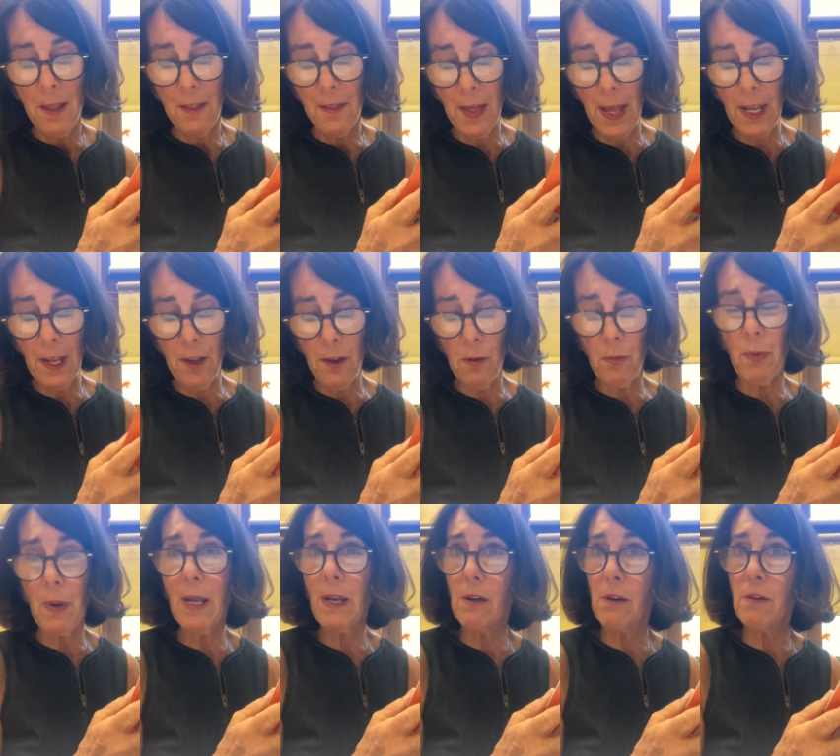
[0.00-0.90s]
Thank you,
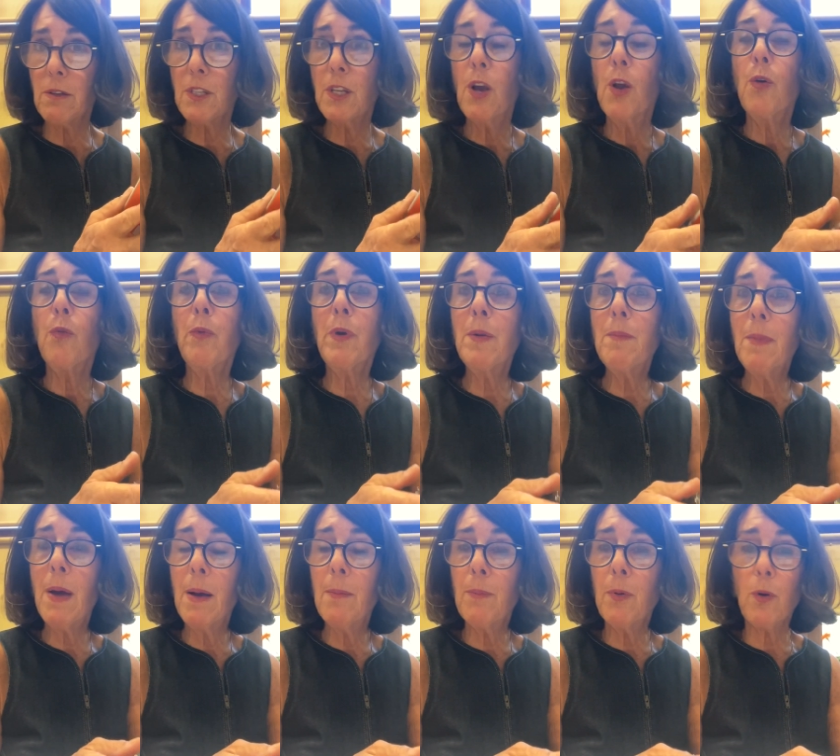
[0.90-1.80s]
readers.
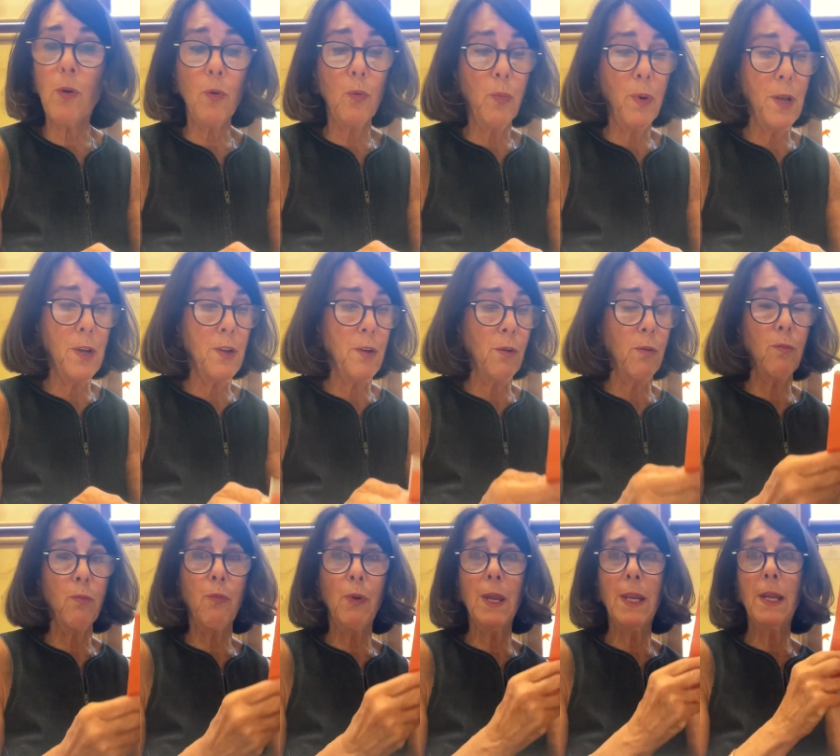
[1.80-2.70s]
Remember, when you're
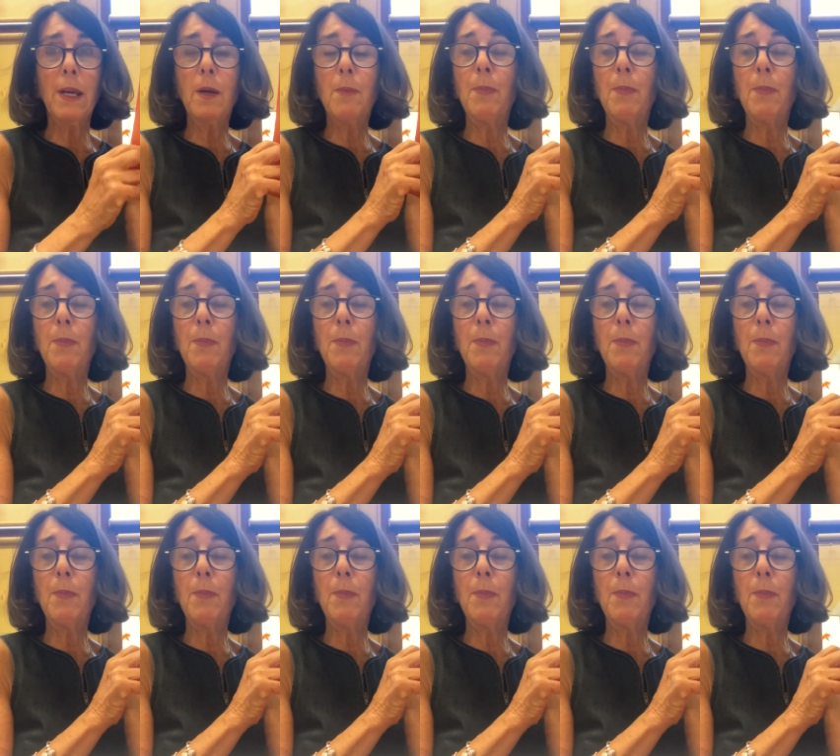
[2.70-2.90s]
reading a